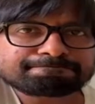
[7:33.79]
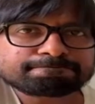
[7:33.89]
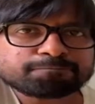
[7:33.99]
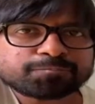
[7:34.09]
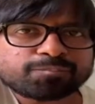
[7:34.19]

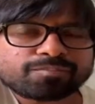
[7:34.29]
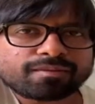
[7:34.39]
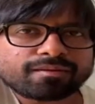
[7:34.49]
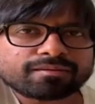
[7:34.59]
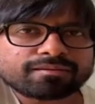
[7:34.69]

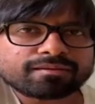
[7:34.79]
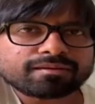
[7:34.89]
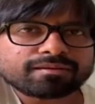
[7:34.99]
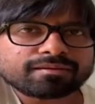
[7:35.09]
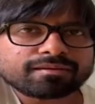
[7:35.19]

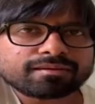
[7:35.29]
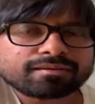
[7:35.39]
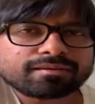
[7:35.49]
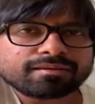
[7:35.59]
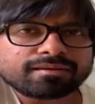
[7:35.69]

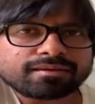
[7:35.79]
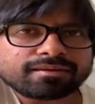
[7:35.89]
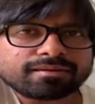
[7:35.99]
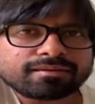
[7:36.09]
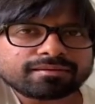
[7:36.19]

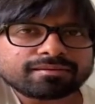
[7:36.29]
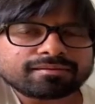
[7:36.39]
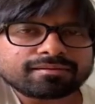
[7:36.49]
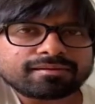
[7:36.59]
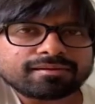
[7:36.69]

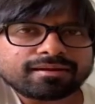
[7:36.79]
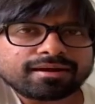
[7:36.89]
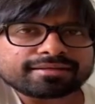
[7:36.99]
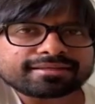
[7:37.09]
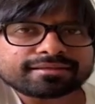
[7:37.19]

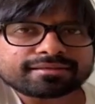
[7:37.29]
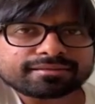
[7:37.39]
(silent)